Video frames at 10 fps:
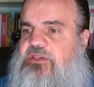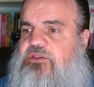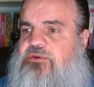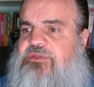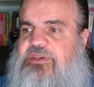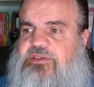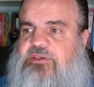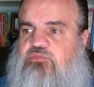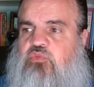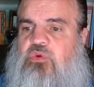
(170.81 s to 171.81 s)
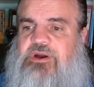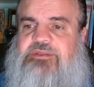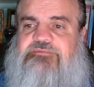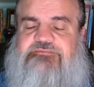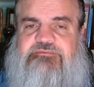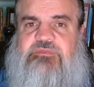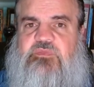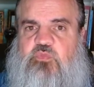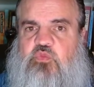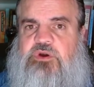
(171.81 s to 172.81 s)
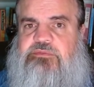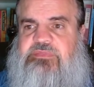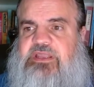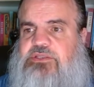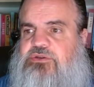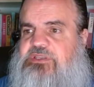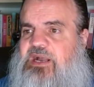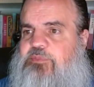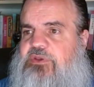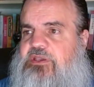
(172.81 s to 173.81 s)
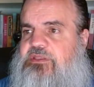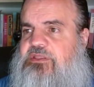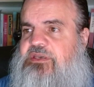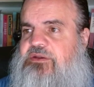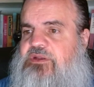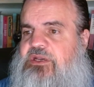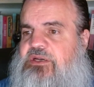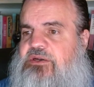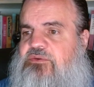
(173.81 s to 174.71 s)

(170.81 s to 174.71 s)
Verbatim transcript: So this is one one major topic that uh,